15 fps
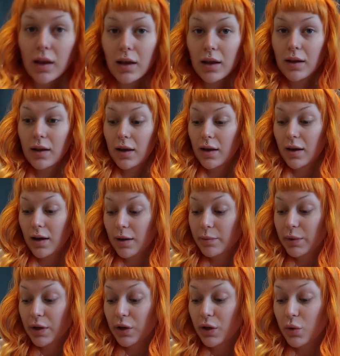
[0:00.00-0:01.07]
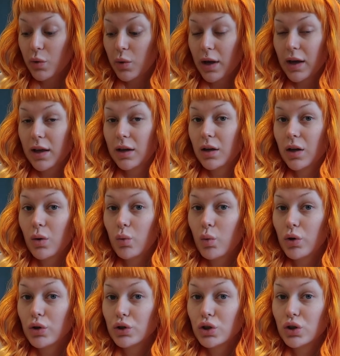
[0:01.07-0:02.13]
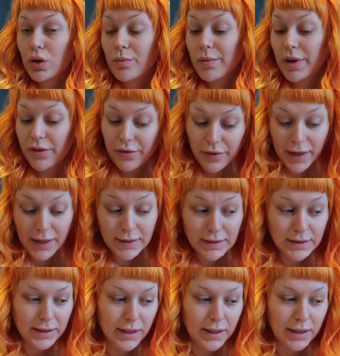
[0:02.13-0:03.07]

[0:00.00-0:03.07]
And then I'm gonna go and wash my face.